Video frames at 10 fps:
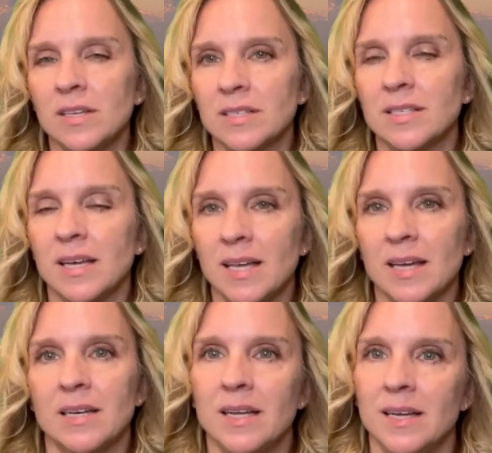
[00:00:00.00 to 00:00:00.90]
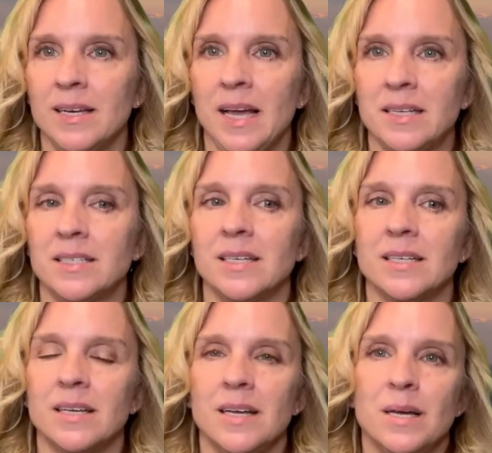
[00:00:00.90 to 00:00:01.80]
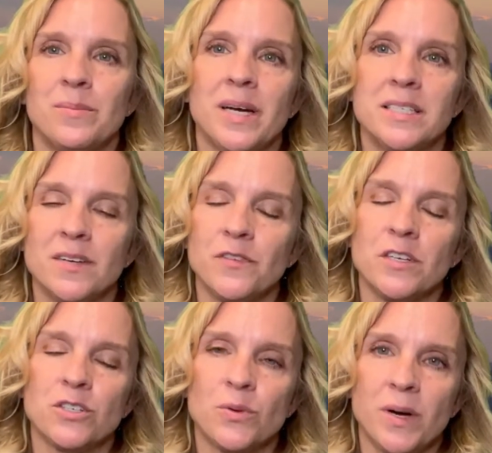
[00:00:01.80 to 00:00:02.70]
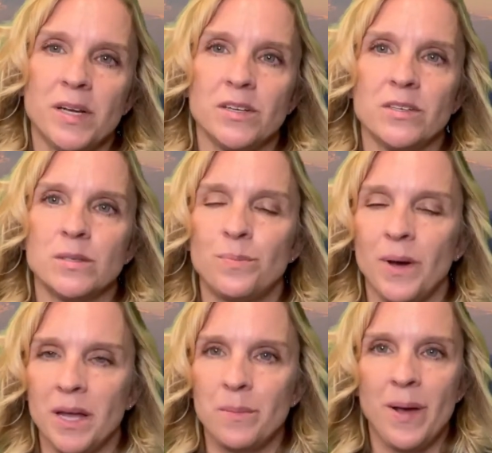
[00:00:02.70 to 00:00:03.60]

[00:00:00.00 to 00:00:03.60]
is, again, connected by different trails, bike